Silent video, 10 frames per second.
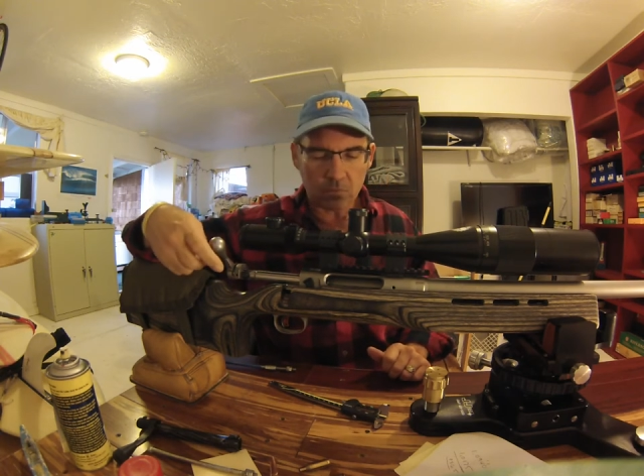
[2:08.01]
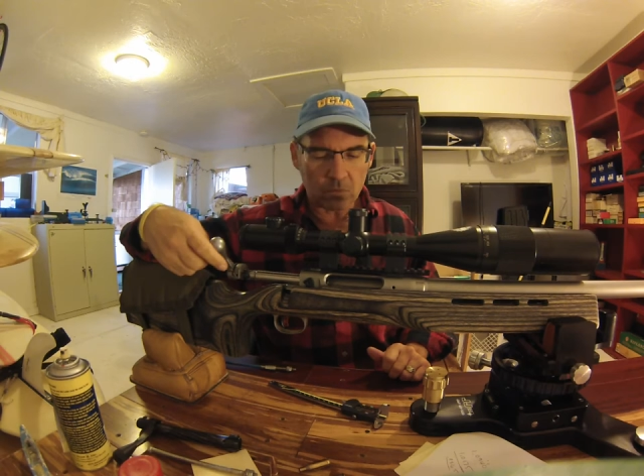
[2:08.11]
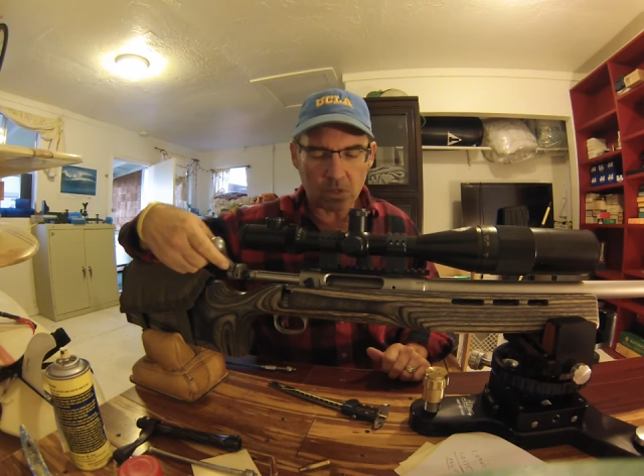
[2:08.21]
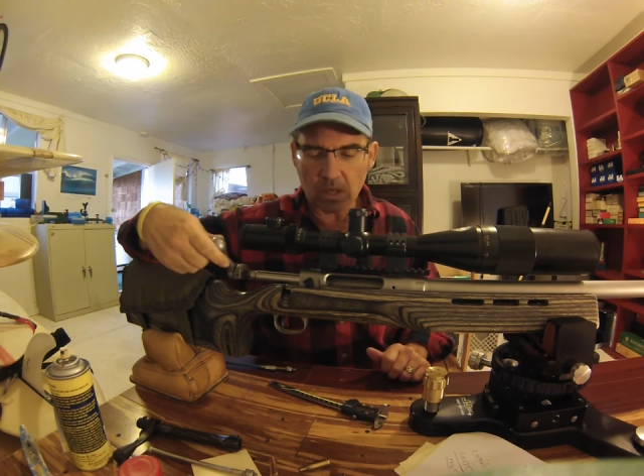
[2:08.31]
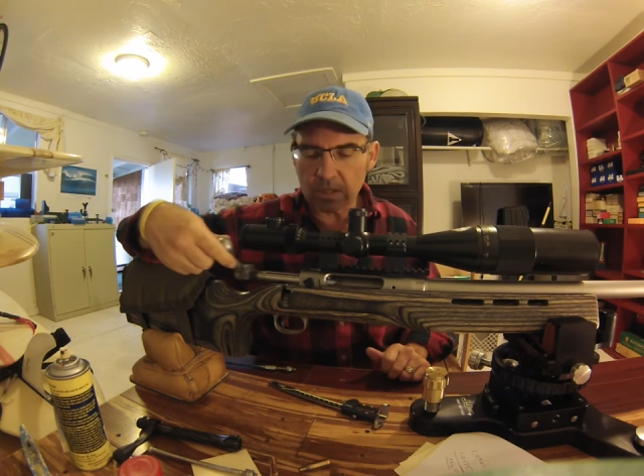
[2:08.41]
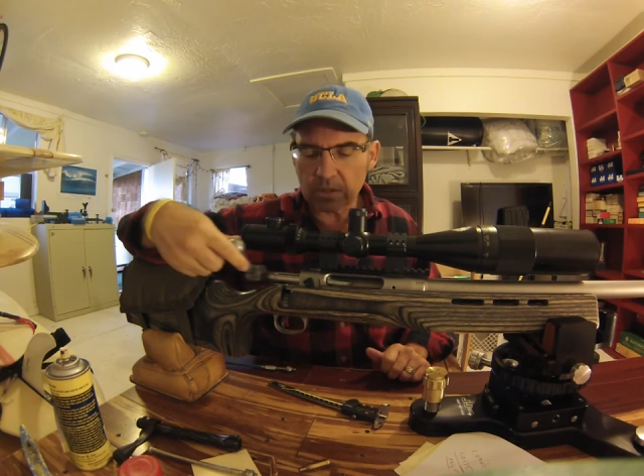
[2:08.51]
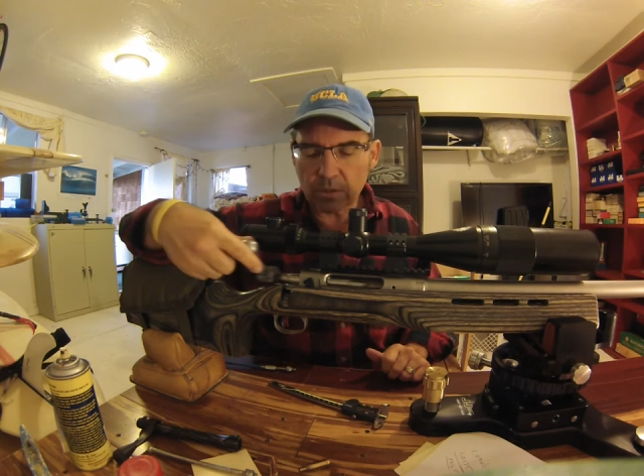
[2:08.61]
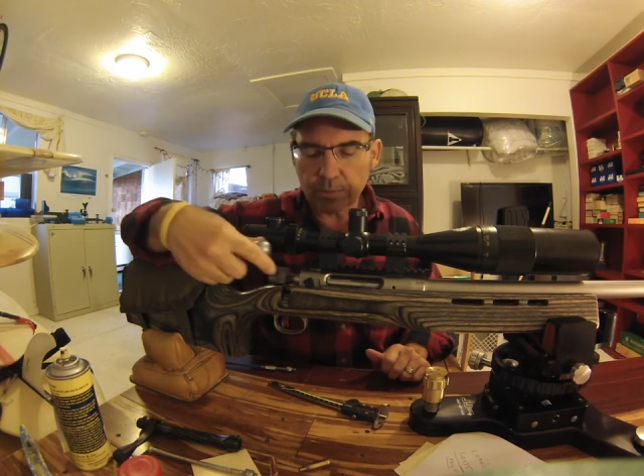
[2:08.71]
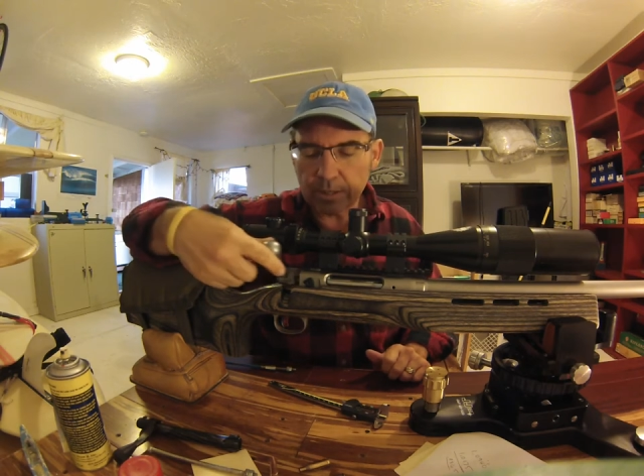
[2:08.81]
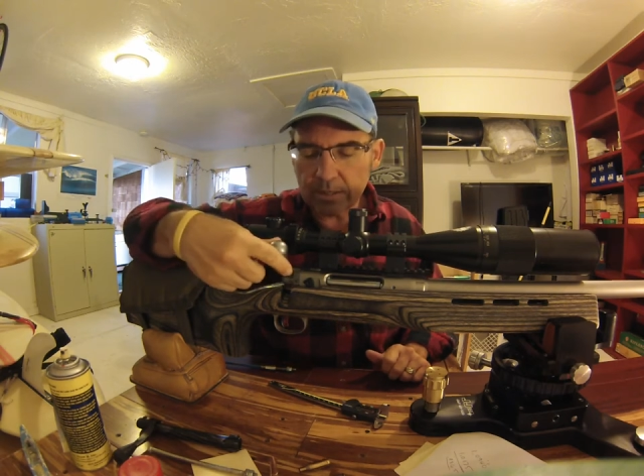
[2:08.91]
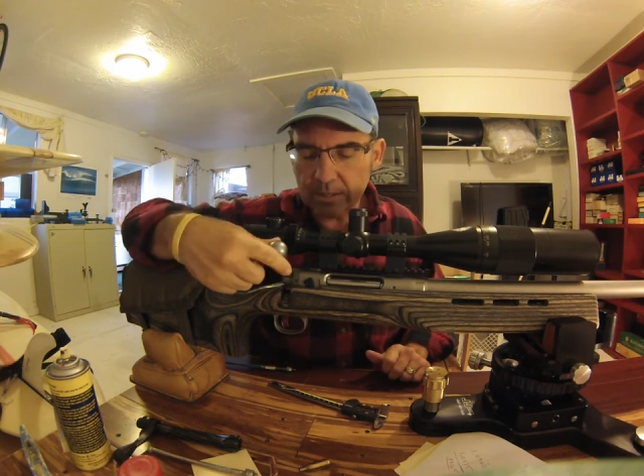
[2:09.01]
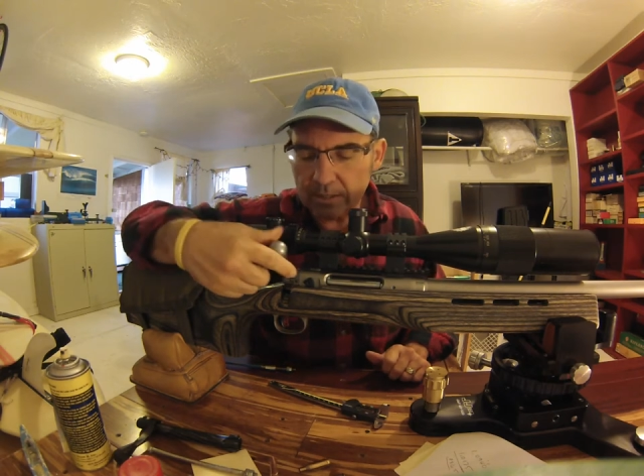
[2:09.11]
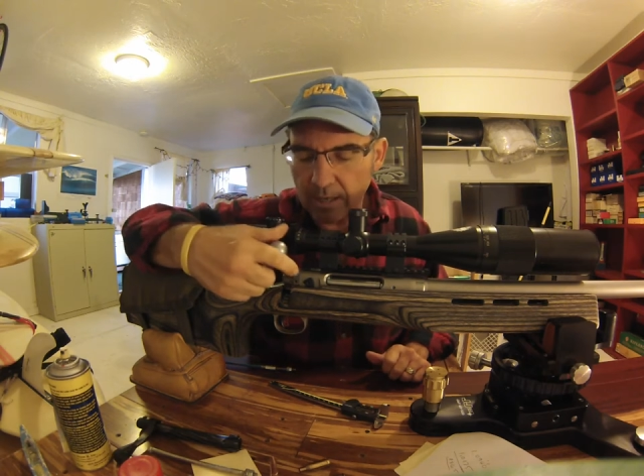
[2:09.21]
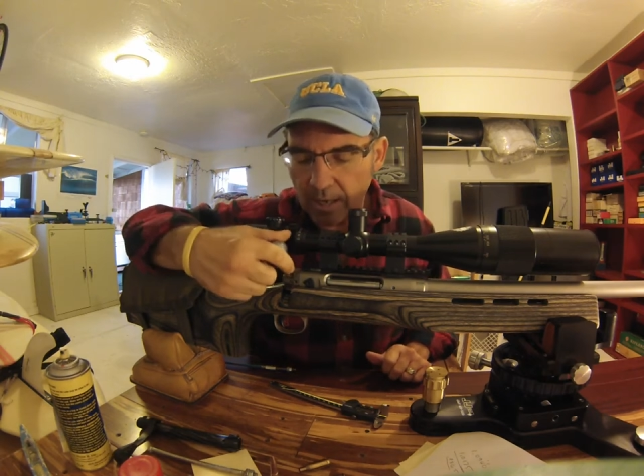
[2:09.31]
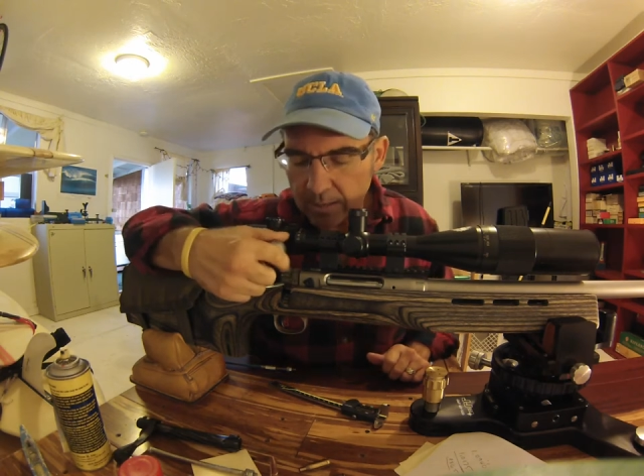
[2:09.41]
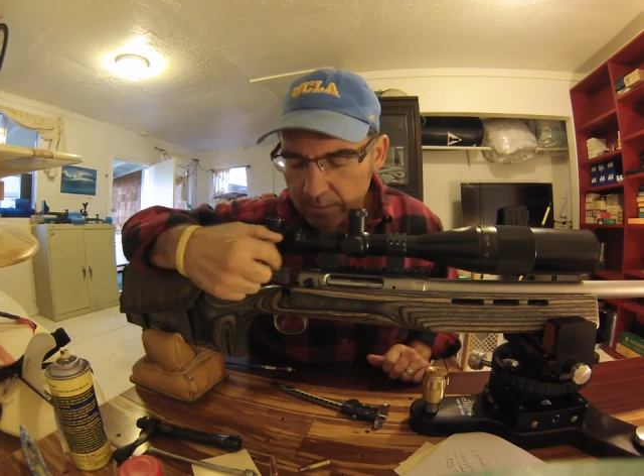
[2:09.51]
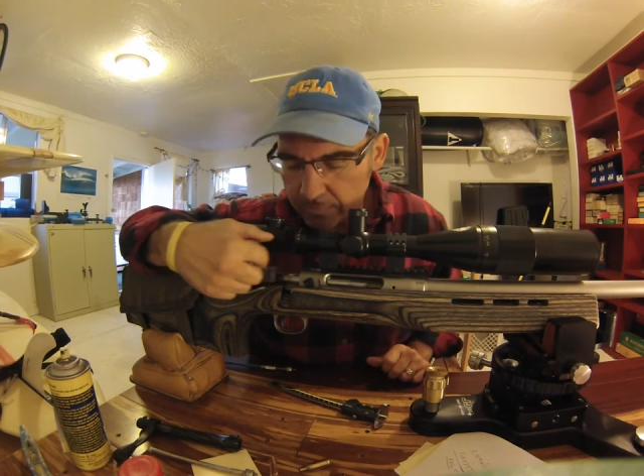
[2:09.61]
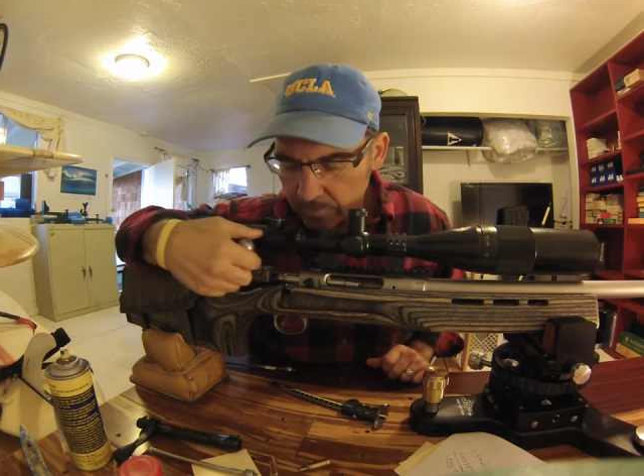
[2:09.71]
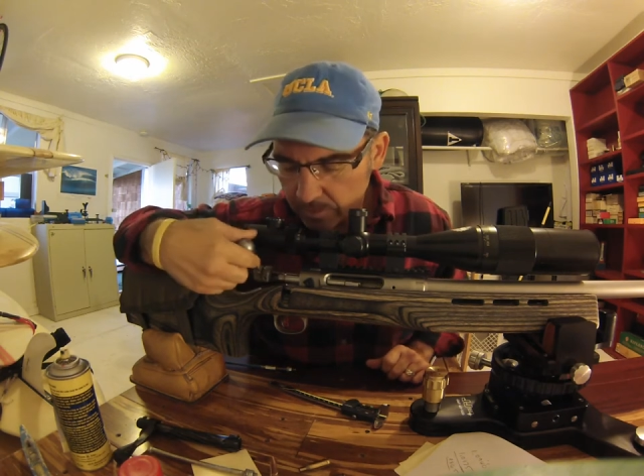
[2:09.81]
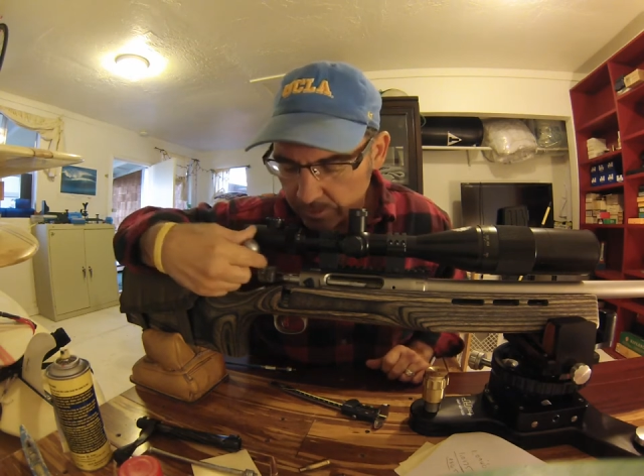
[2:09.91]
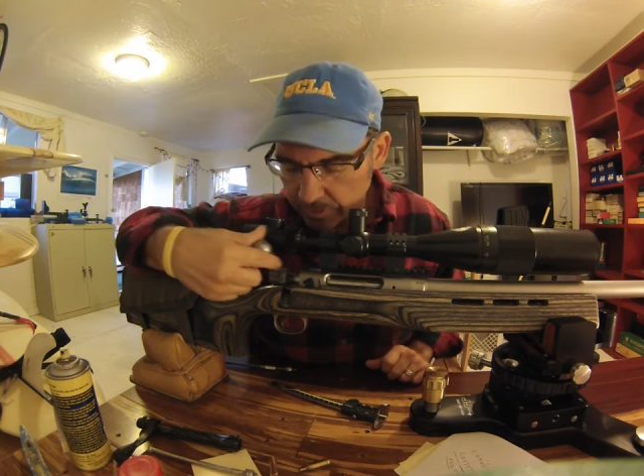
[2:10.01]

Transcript: The gun's completely stock, as you